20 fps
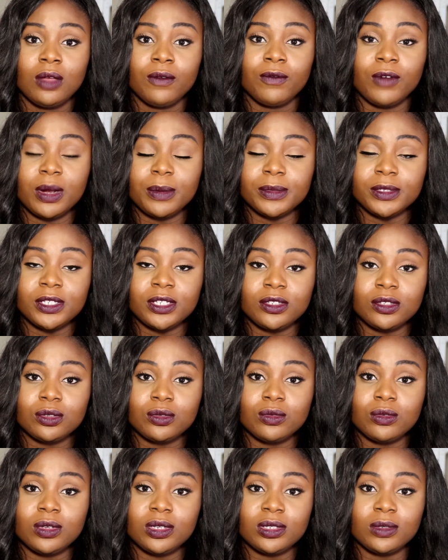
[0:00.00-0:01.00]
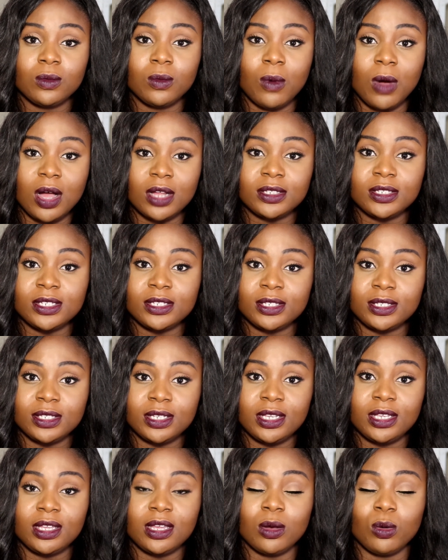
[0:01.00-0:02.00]
Pharmacy schools want to
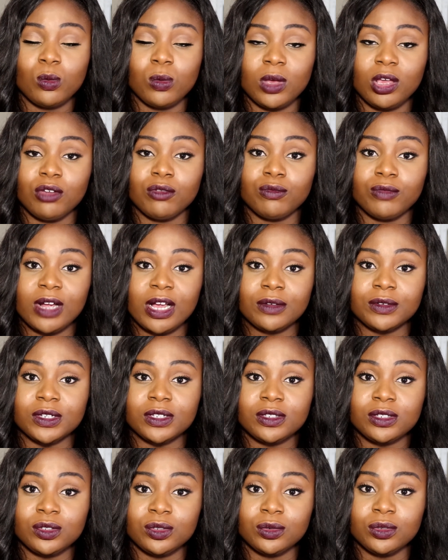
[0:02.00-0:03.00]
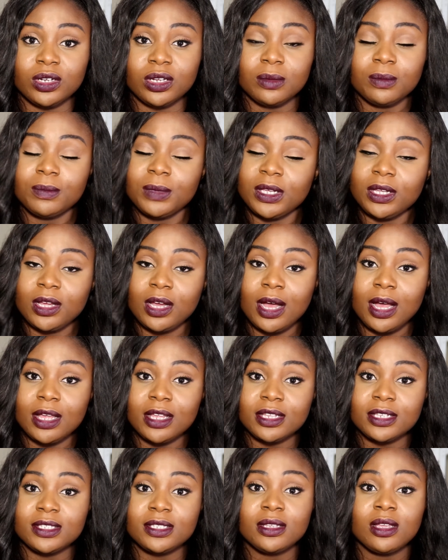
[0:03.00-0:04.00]
see a well-rounded student
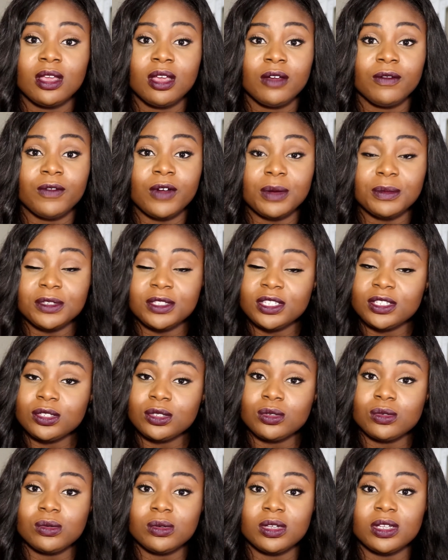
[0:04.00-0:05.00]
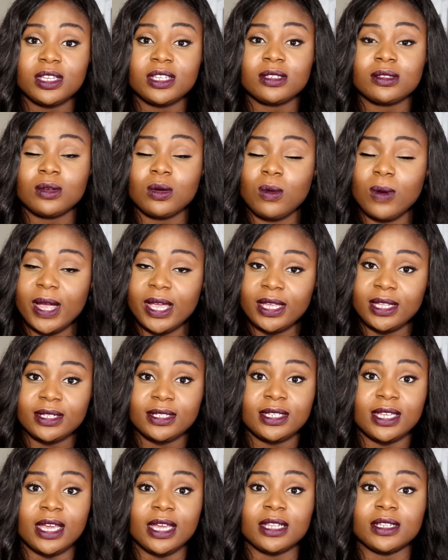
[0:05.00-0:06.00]
because pharmacy school is quite
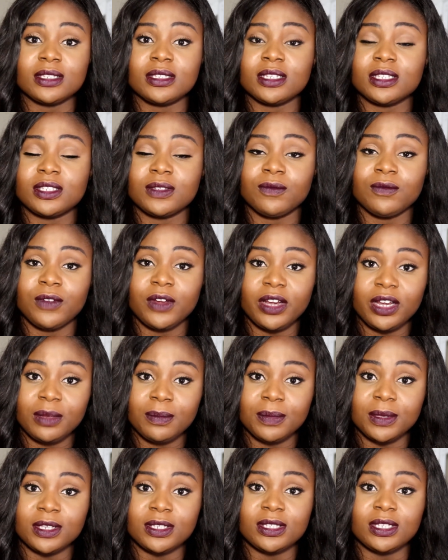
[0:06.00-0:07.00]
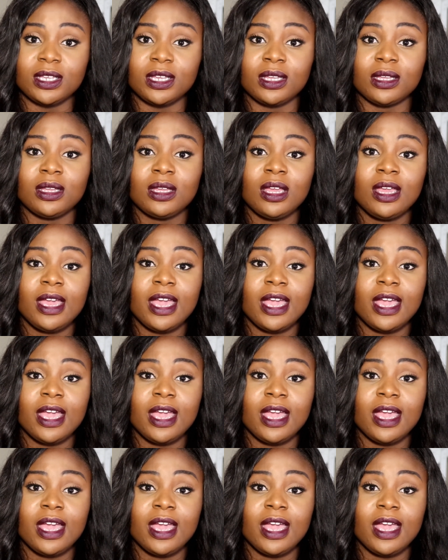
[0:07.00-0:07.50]
intense, it's very busy,